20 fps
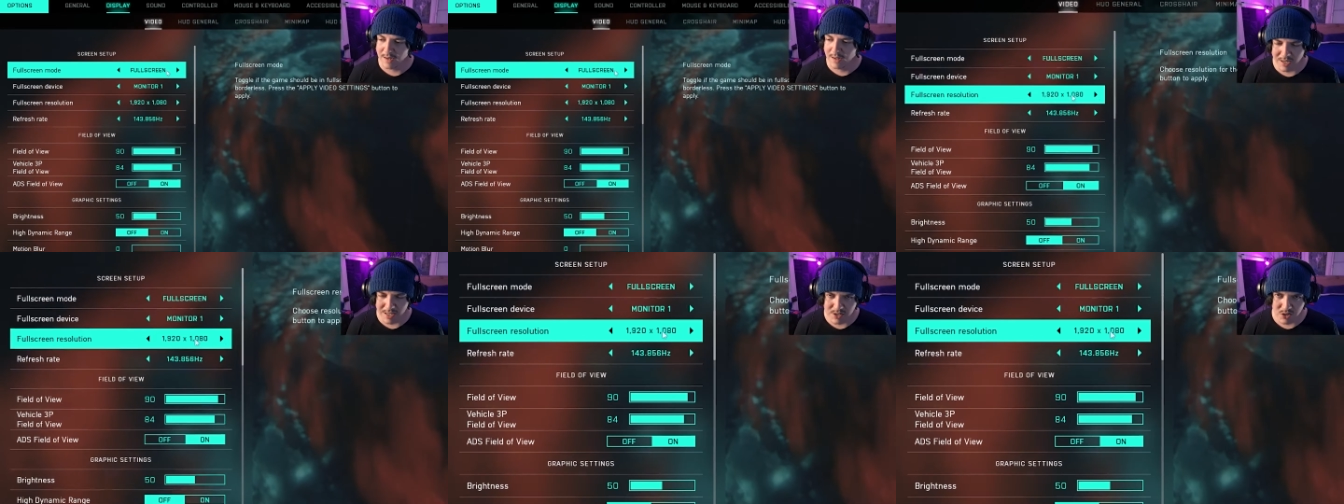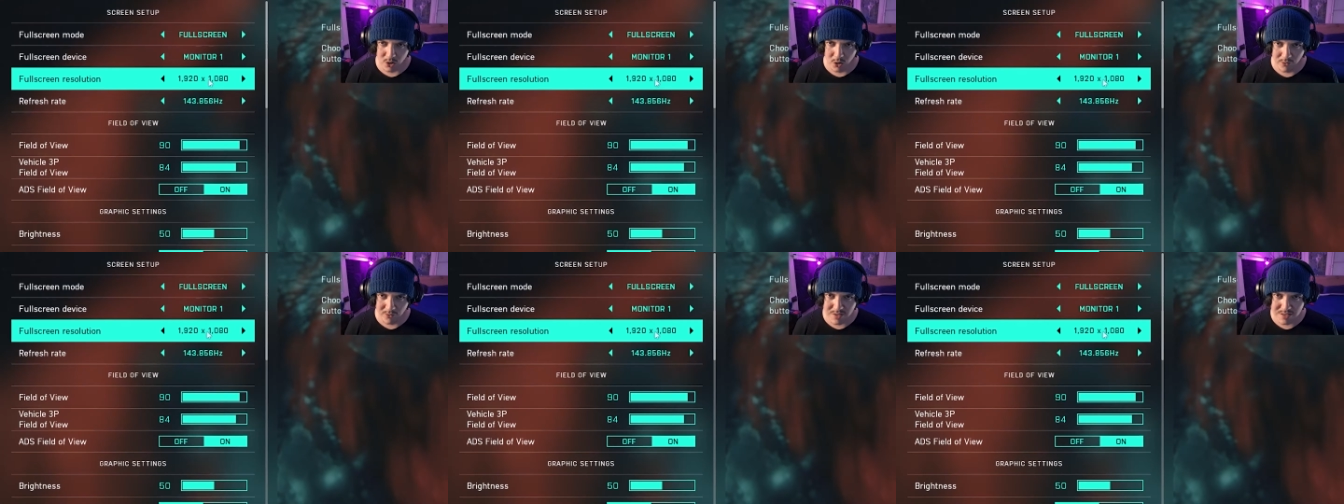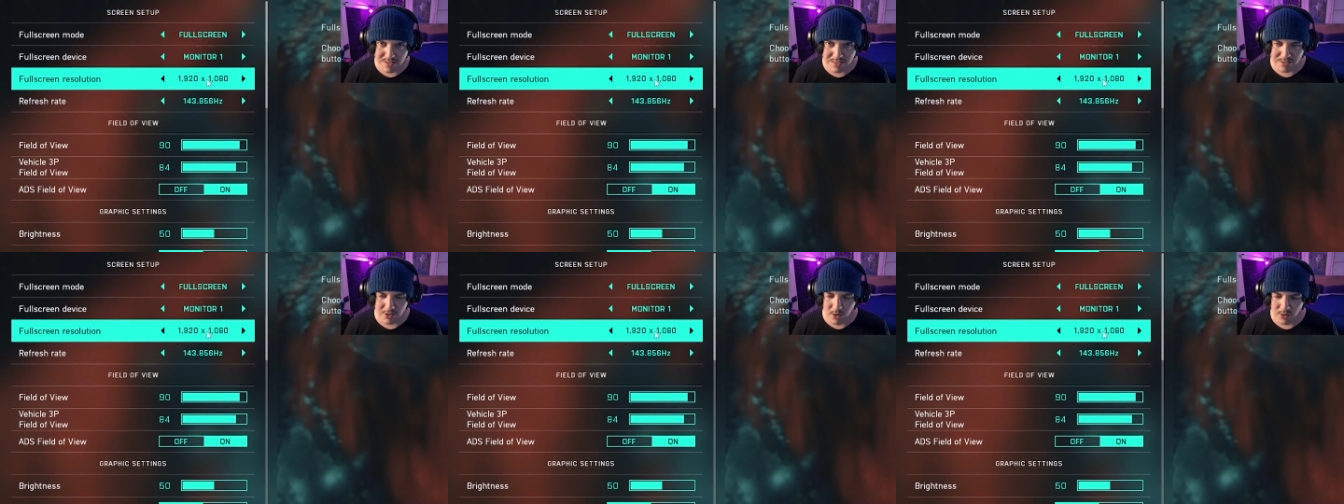Okay, so
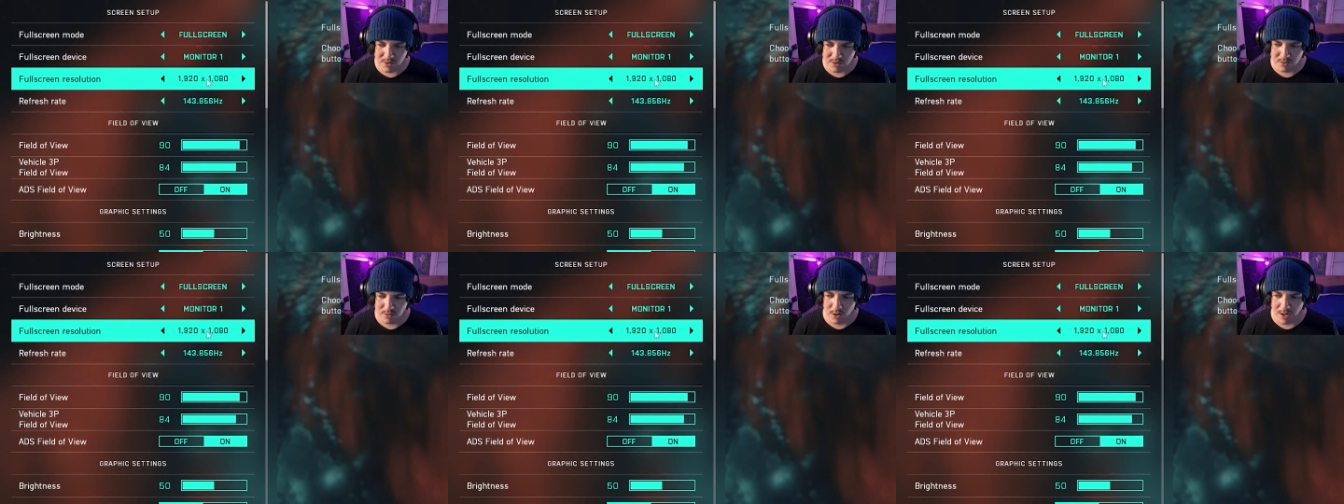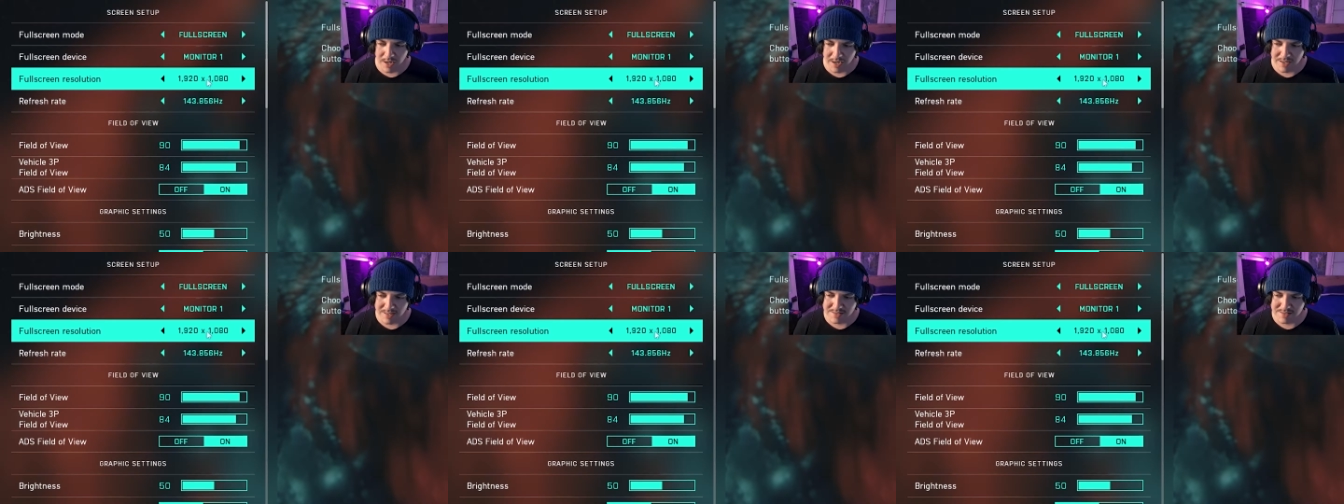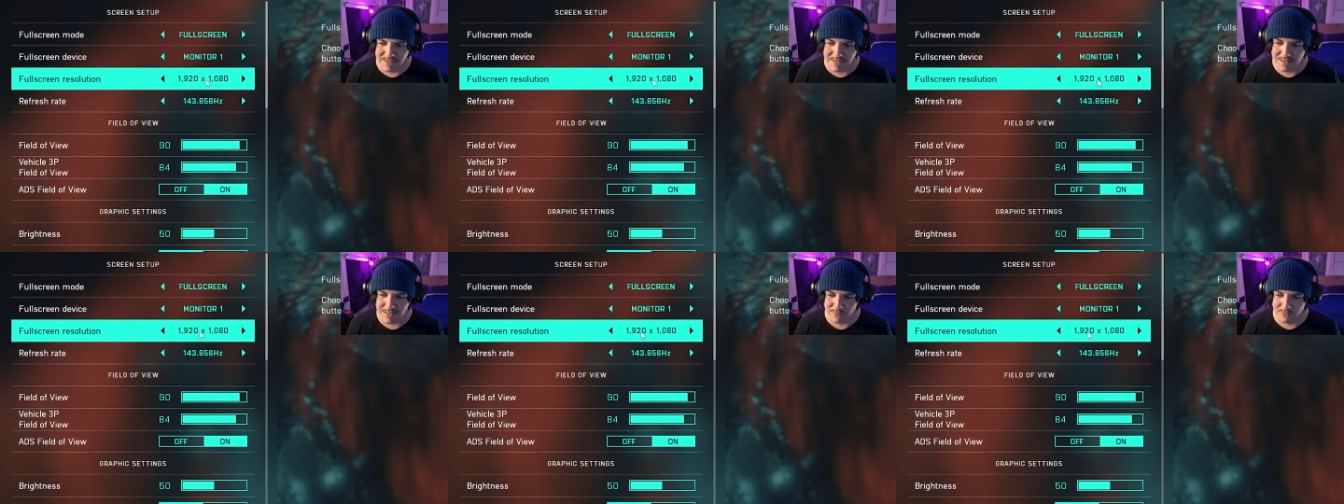obviously go to your highest
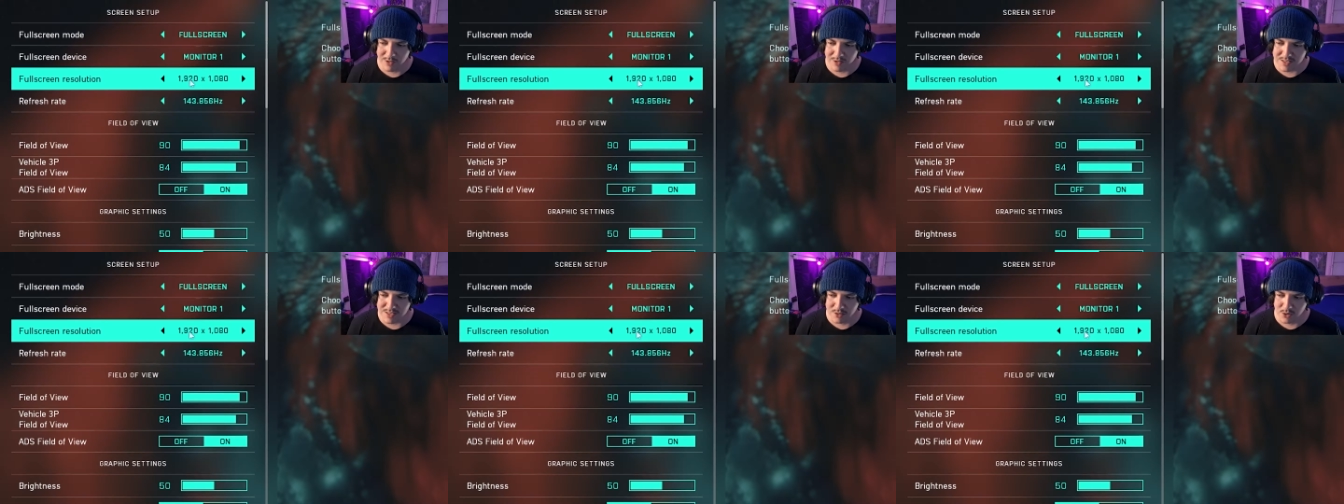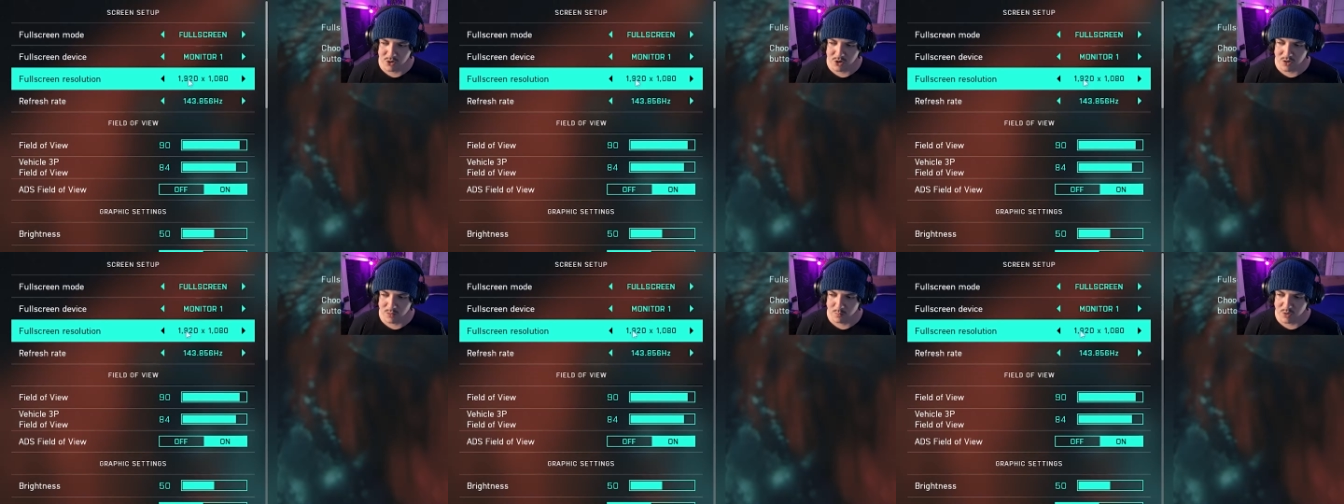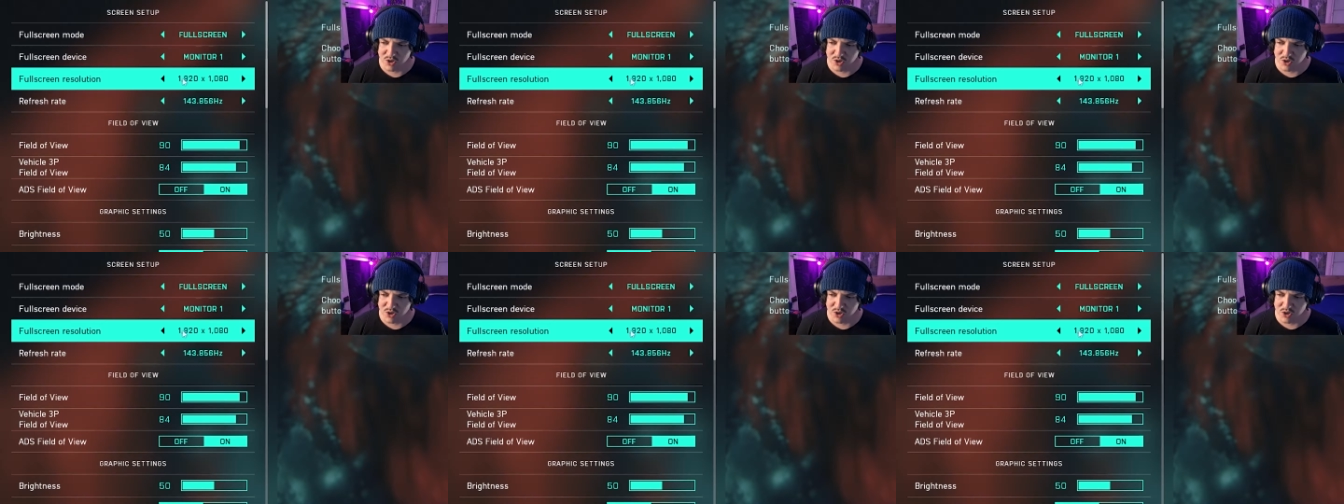native resolution,